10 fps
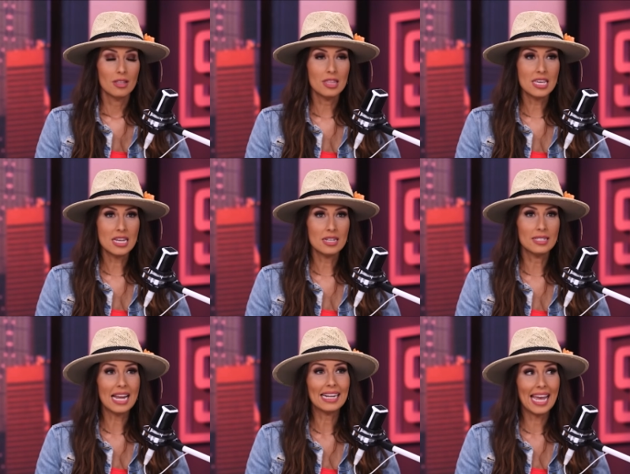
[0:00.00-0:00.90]
the
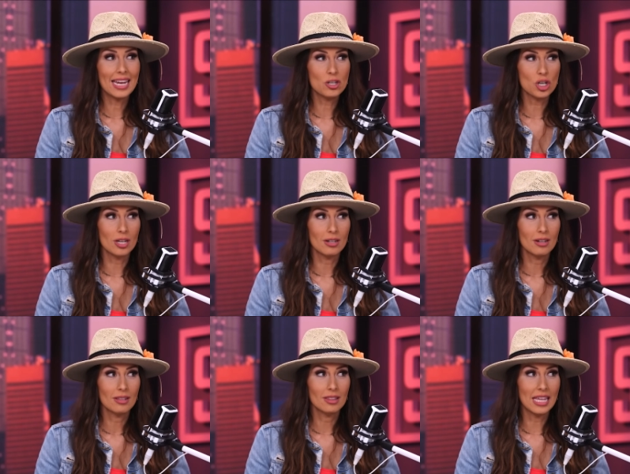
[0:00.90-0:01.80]

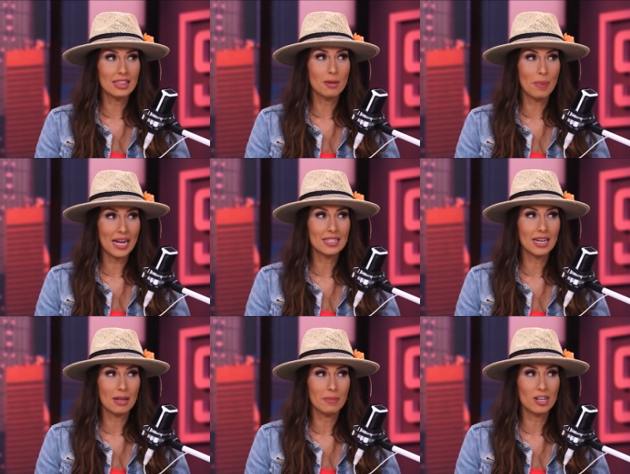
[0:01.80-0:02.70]
dedication that the Biden
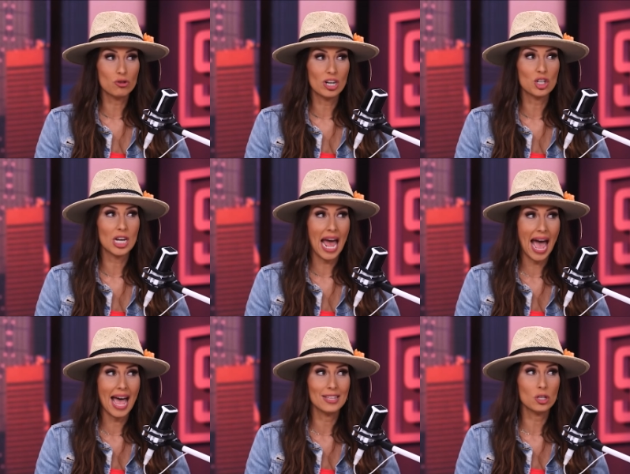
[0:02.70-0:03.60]
administration
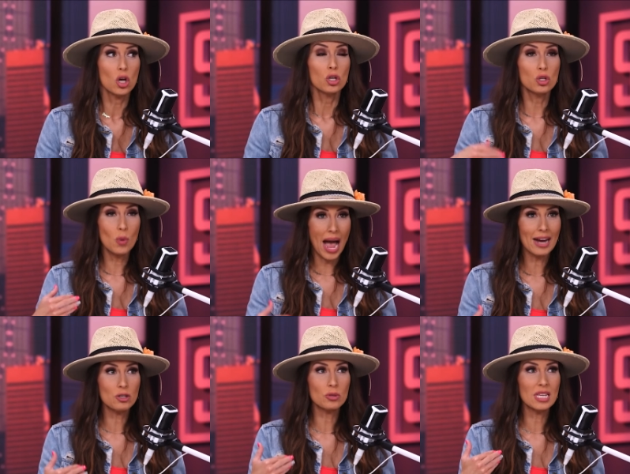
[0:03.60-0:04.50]
has to
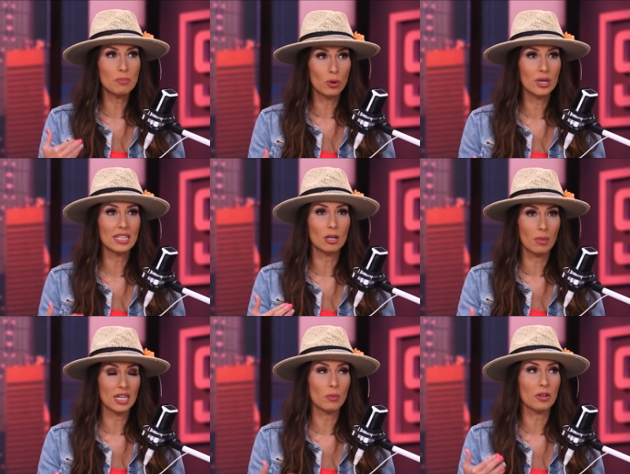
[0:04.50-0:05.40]
actually putting their
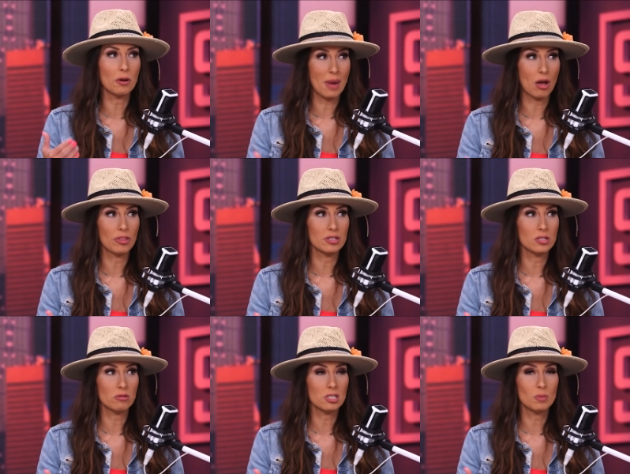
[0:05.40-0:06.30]
money where their mouth is,
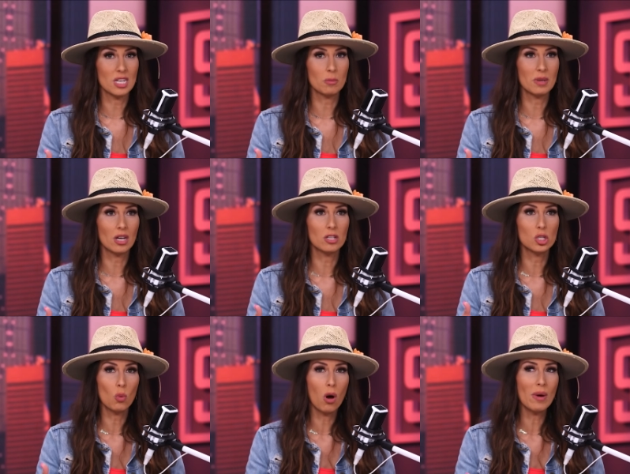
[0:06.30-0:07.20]
so to speak, because
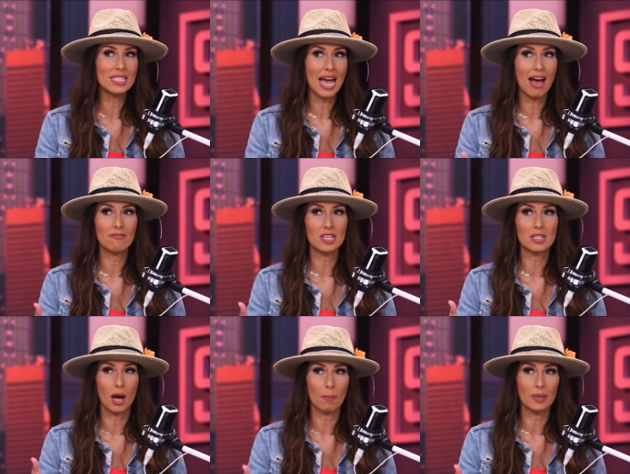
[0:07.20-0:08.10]
you always have these
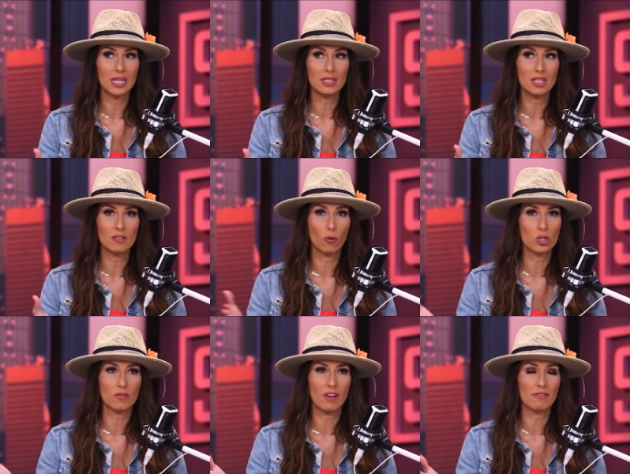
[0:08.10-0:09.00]
companies, these
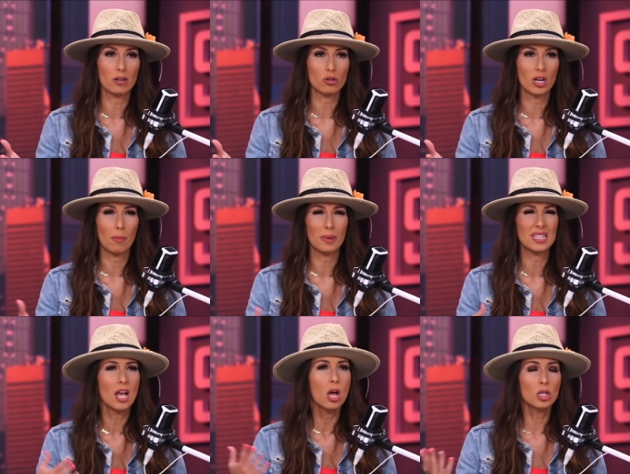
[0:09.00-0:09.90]
Fortune 500
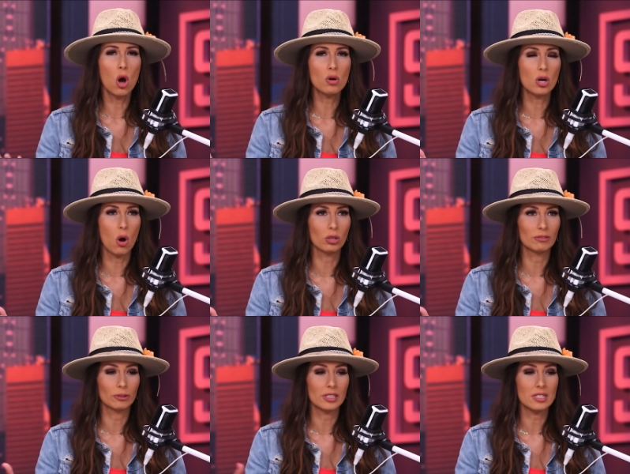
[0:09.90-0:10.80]
companies, Coca-Cola,
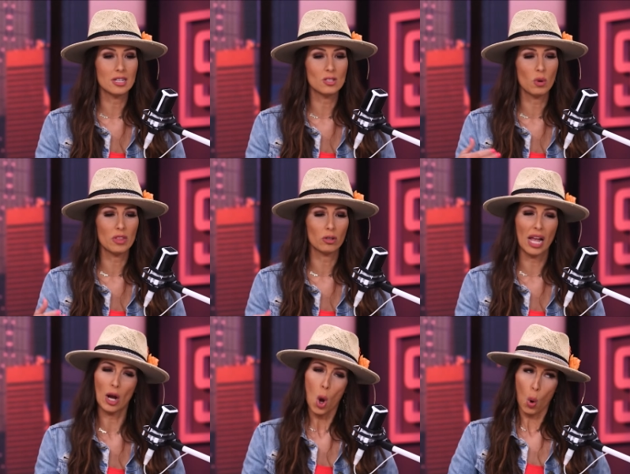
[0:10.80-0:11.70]
for instance, where they're
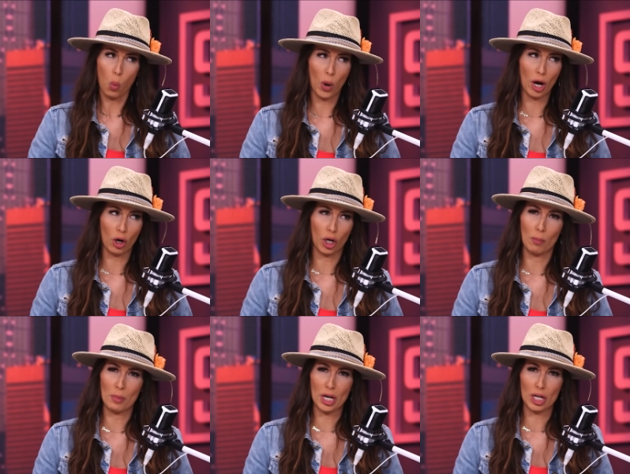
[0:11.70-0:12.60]
like, we're
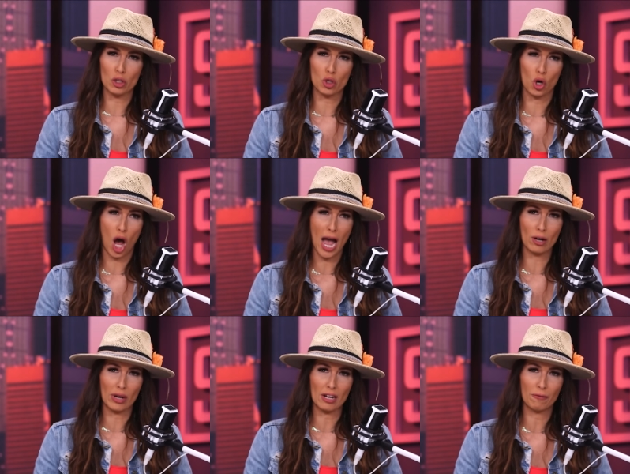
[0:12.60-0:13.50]
committed to
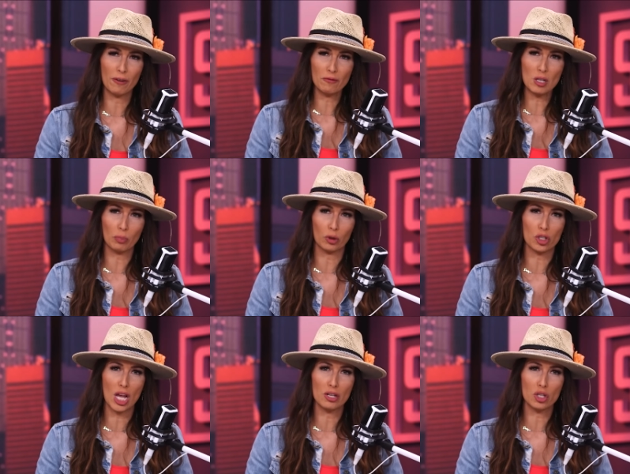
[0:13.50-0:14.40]
hiring
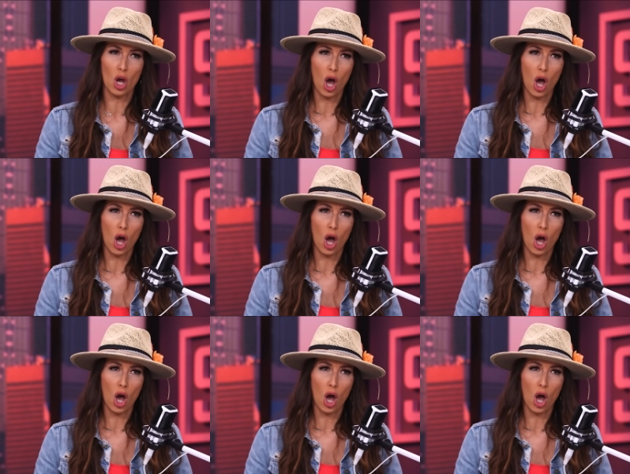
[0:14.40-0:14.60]
50%